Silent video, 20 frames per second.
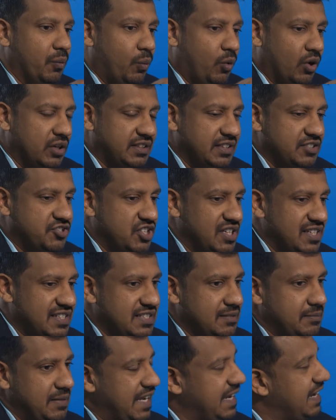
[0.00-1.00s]
what the
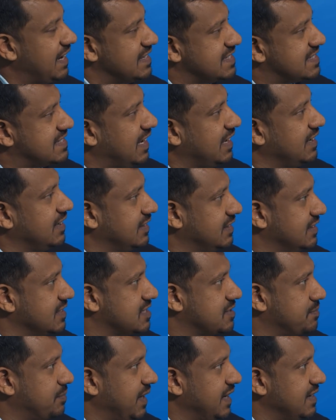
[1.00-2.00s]
GSMA has done in
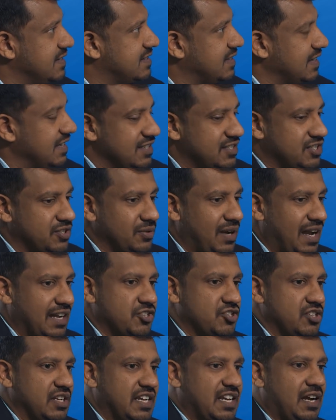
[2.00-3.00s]
this space is to
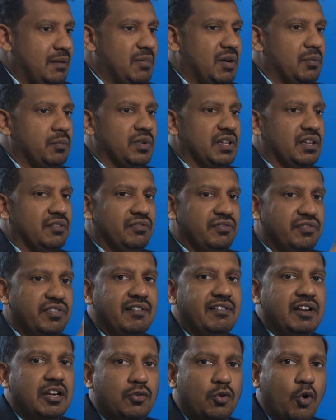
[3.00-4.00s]
actually come up with a
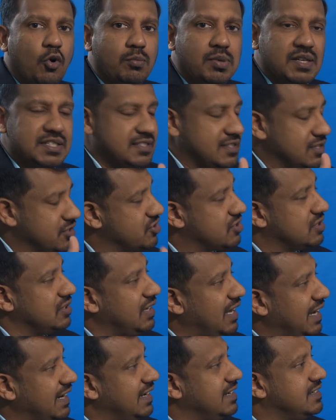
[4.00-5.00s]
very robust
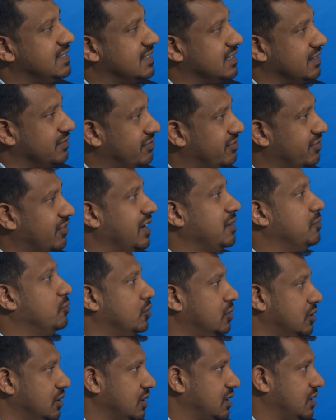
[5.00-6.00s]
digital identity
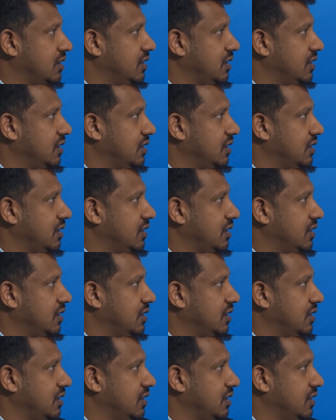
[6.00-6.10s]
framework